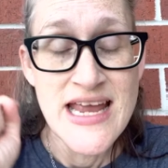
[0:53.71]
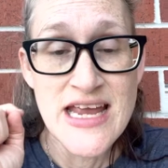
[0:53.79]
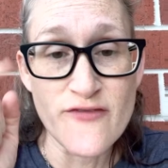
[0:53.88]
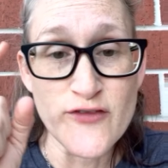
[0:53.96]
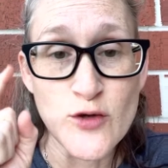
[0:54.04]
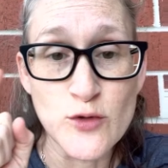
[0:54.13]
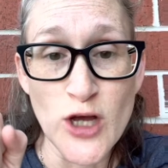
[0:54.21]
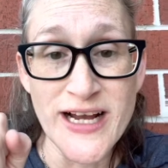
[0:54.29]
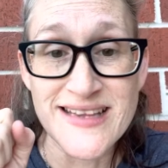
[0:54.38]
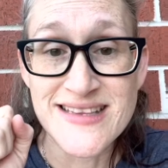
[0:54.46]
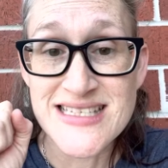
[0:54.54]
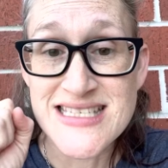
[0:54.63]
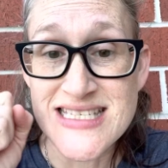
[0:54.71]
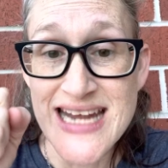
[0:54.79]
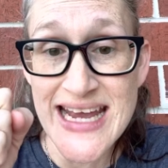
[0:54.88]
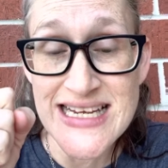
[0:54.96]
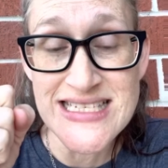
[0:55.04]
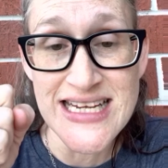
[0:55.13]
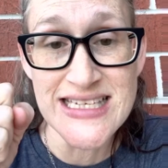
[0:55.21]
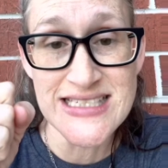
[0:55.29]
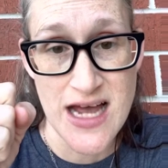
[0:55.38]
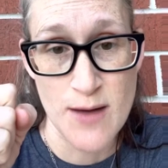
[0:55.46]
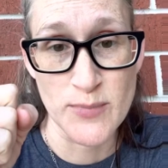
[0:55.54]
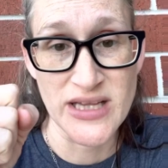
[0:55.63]
If you look at the standing
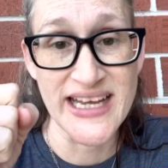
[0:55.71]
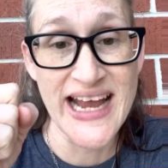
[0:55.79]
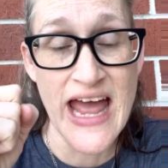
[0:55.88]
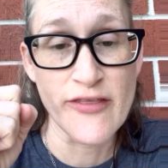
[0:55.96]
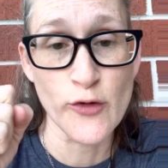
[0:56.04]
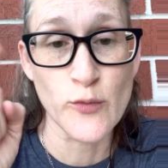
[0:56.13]
tumbling and the